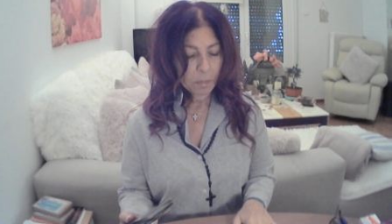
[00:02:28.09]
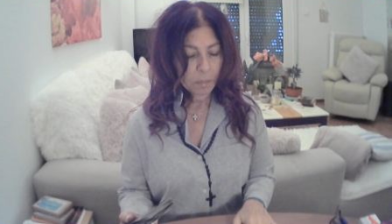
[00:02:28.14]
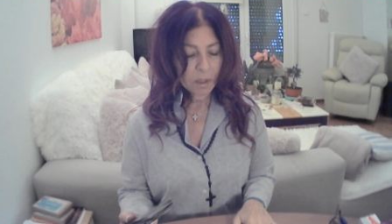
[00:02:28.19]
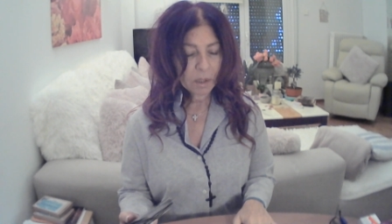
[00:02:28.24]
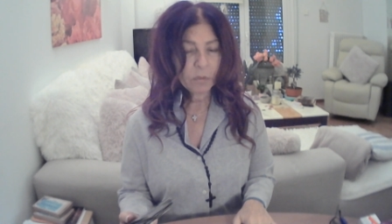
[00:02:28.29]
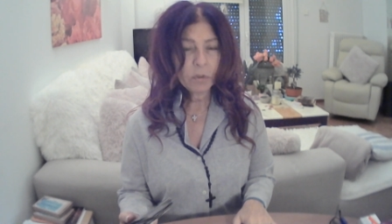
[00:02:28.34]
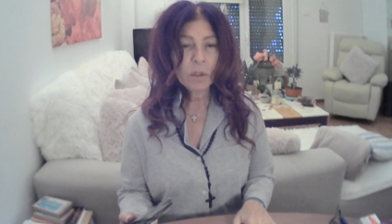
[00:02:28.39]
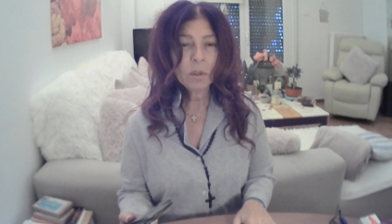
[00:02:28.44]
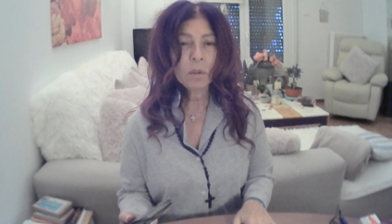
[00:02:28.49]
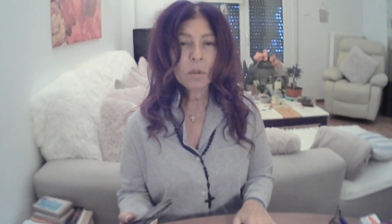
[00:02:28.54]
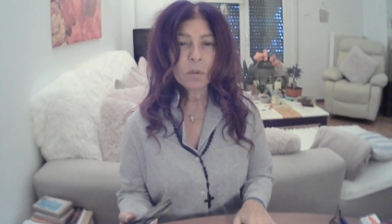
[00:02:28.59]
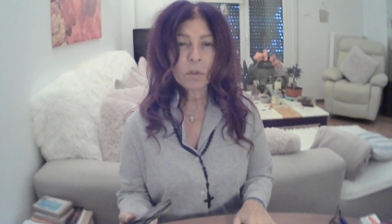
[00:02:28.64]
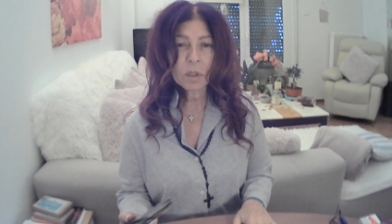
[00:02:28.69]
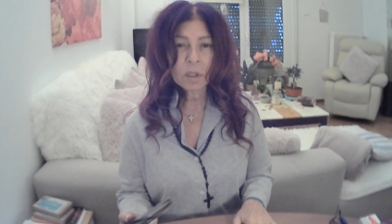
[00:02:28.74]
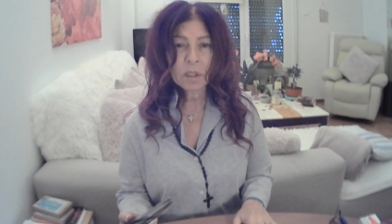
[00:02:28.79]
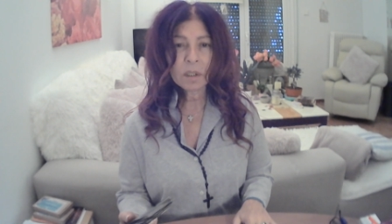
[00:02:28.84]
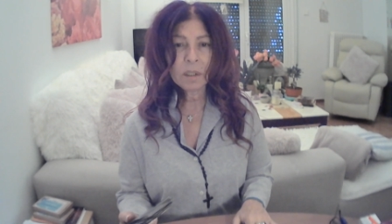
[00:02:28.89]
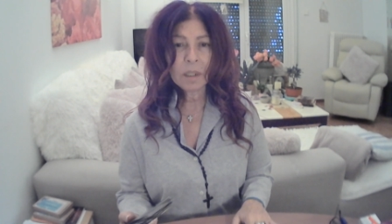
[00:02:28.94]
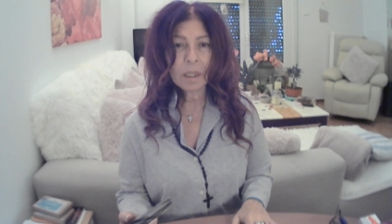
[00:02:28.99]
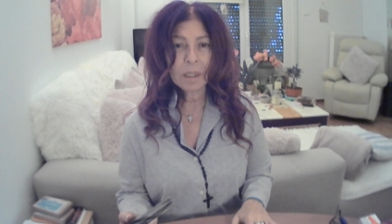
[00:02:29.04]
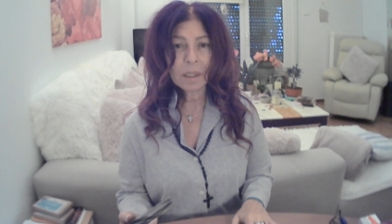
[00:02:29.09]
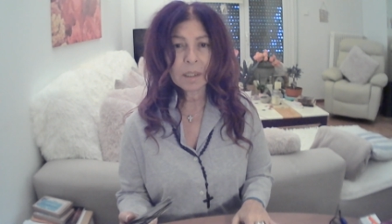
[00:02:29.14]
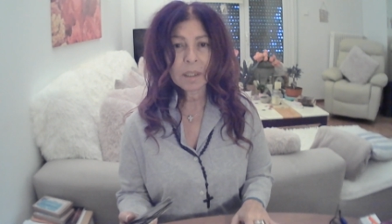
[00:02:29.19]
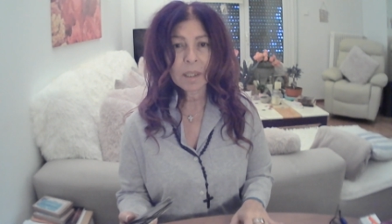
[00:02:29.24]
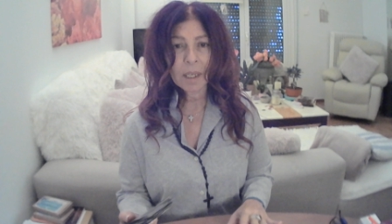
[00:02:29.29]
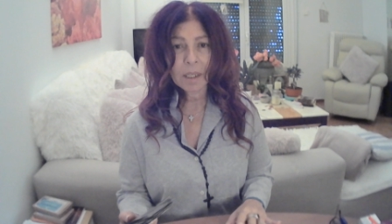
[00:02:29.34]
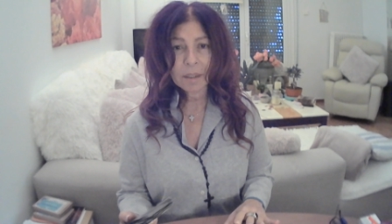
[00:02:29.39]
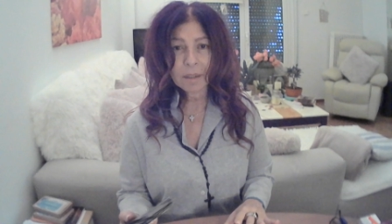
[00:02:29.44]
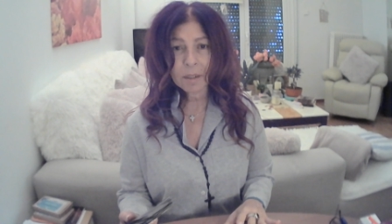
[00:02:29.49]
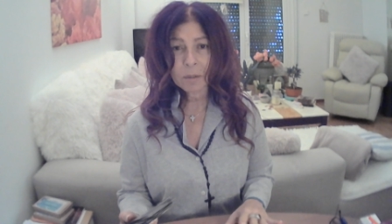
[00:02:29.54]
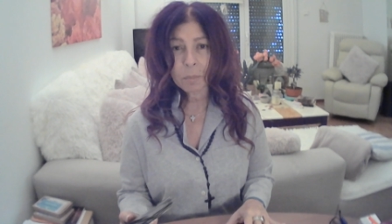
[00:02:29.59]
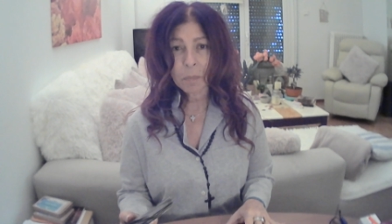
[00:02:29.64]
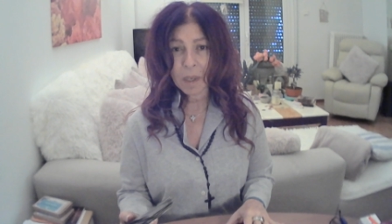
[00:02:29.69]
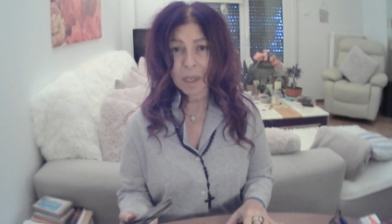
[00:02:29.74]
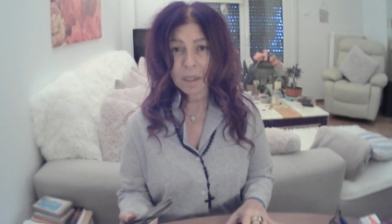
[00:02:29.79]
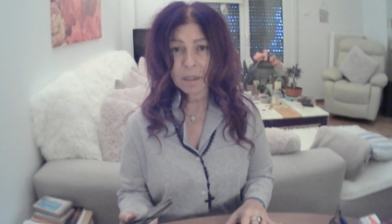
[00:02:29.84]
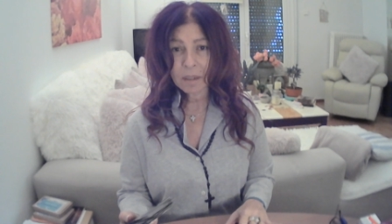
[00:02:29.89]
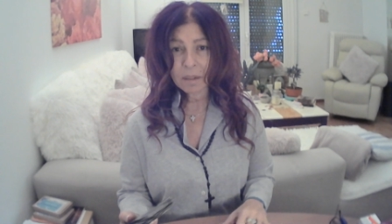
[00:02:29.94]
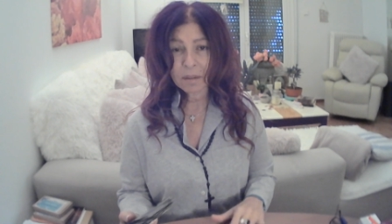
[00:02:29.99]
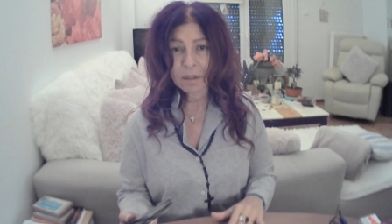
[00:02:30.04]
but I feel you just needed that
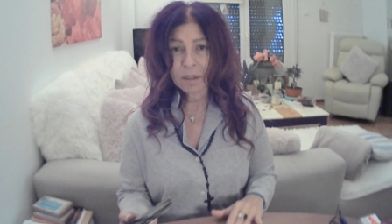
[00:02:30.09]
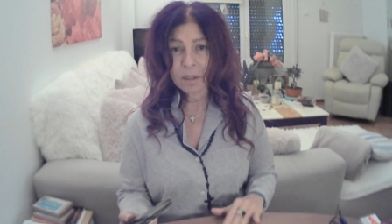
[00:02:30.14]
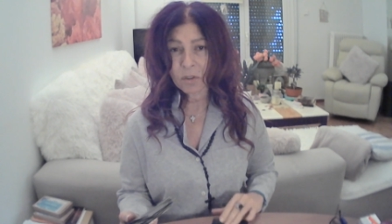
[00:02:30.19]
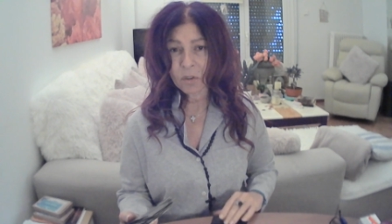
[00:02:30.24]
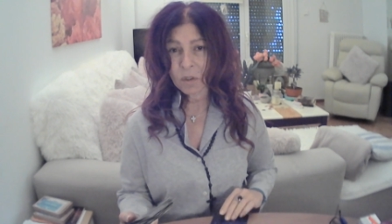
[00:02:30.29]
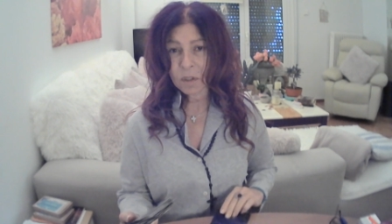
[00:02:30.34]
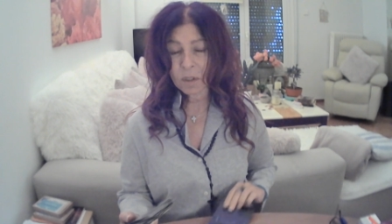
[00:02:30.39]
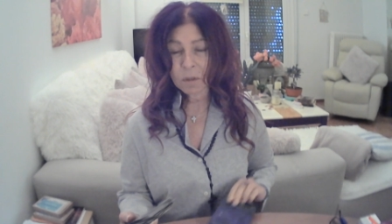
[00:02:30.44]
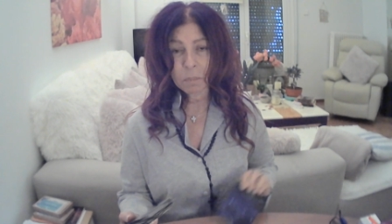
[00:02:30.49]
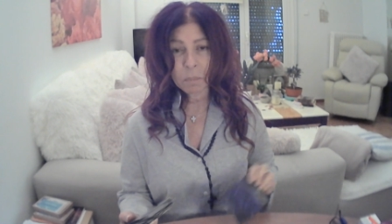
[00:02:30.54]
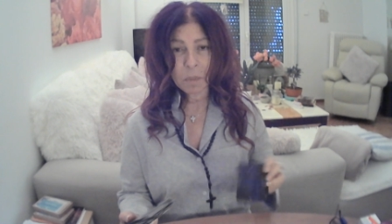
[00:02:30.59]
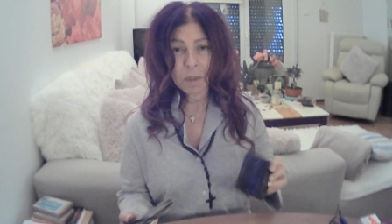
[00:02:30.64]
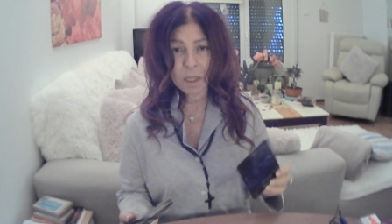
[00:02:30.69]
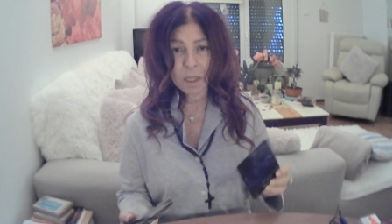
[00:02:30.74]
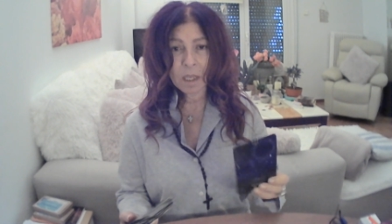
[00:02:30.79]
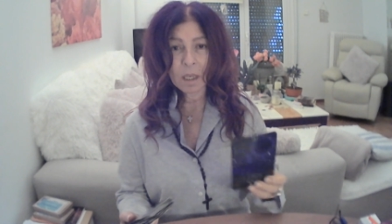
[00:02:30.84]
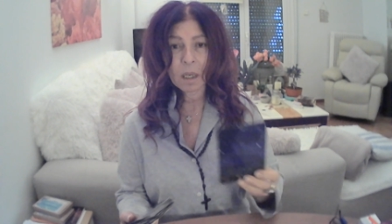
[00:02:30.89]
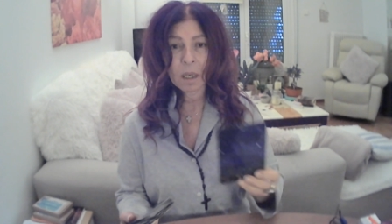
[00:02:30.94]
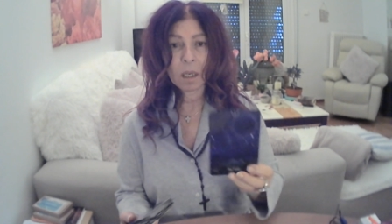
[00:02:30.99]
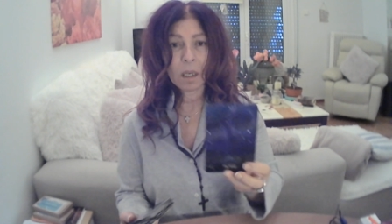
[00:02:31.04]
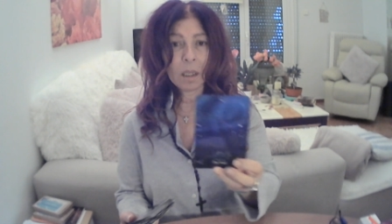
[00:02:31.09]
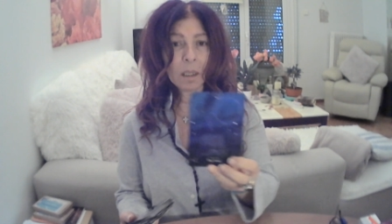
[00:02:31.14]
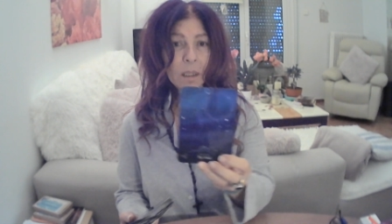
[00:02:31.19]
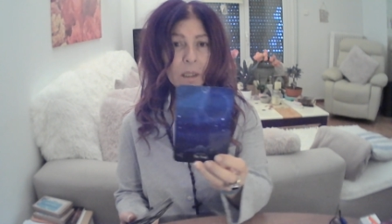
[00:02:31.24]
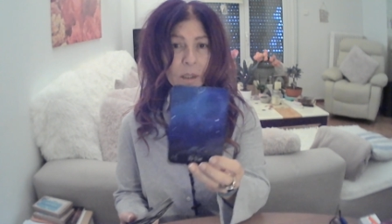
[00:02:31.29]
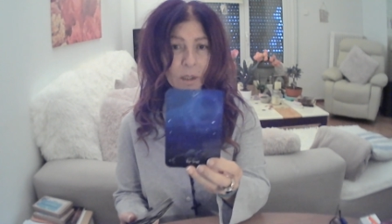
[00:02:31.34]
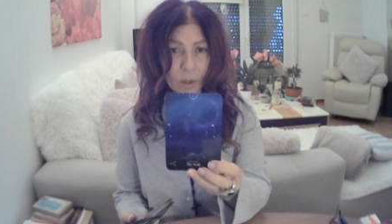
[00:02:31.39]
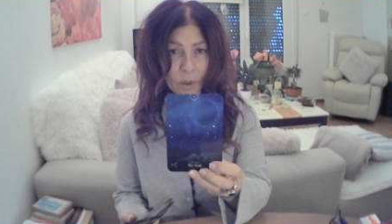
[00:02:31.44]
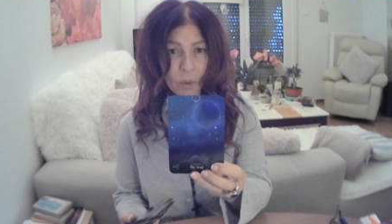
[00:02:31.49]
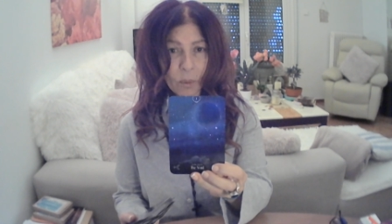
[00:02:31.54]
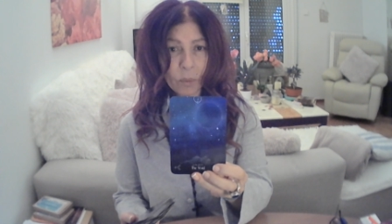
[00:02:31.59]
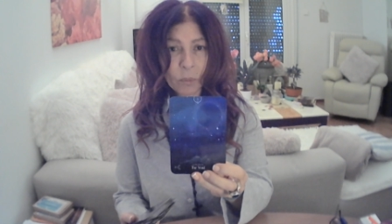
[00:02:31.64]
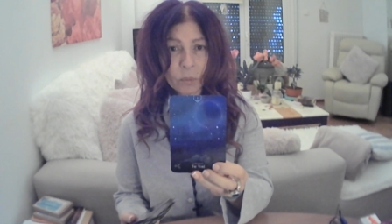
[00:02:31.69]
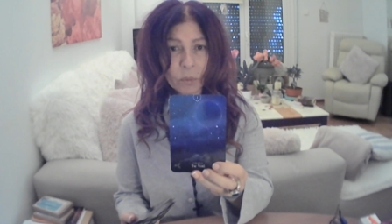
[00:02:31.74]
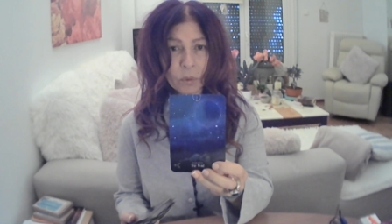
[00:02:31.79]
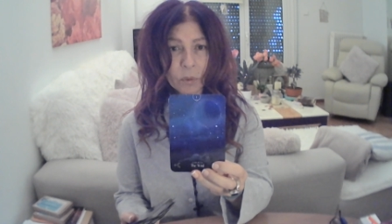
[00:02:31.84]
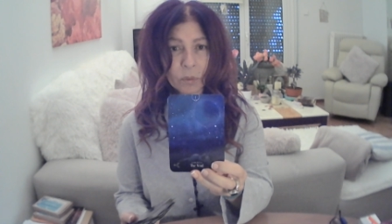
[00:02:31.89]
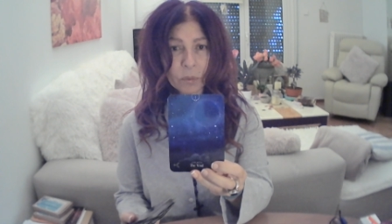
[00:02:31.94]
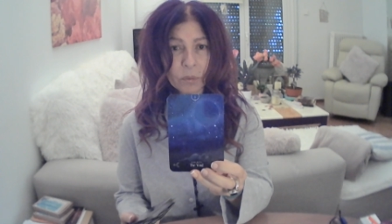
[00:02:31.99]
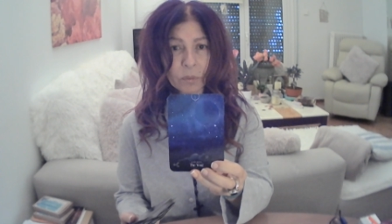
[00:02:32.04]
space to just be
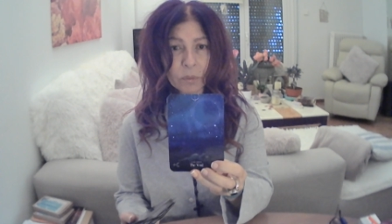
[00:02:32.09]
alone.